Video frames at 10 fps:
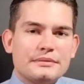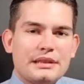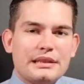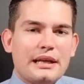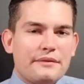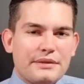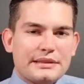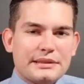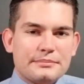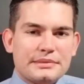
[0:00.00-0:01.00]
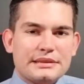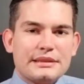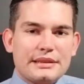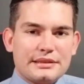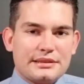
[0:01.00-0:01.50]
They're not victims,
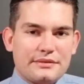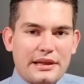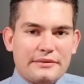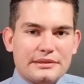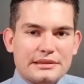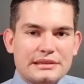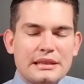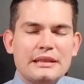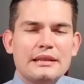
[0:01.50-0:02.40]
they're survivors.